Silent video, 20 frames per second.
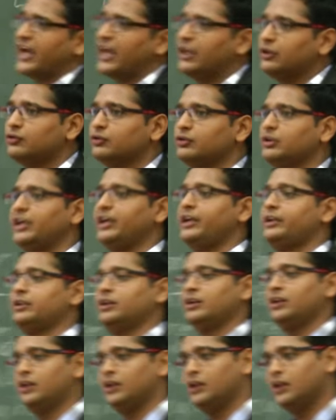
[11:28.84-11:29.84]
calculate
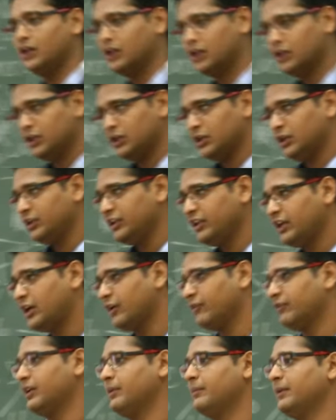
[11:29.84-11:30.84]

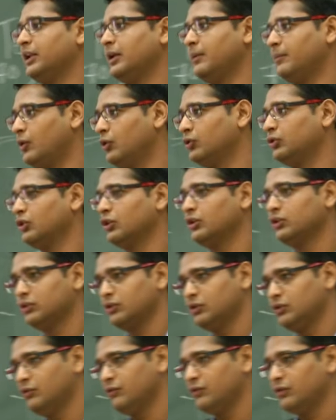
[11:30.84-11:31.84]
recoverable amount or
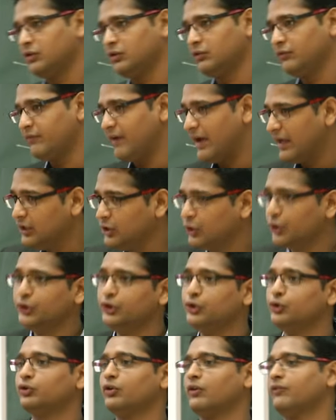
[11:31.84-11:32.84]
value in
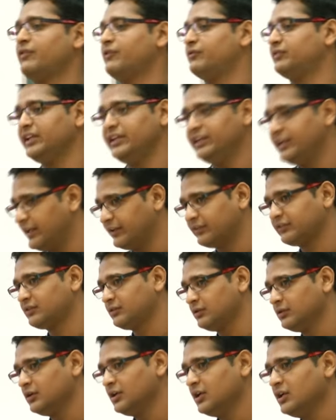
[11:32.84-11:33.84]
use of 15
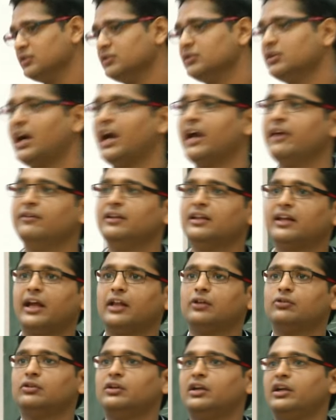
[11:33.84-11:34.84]
desks. I will
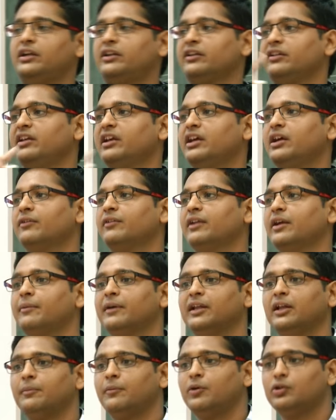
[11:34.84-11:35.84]
calculate
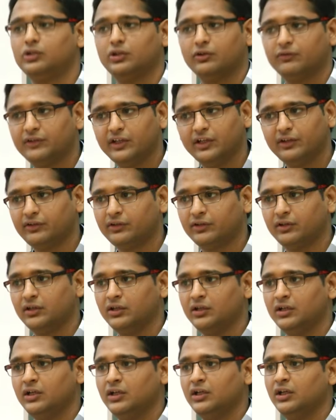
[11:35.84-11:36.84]
recoverable amount of this
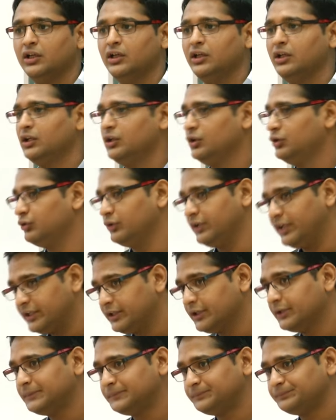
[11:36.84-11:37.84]
unit,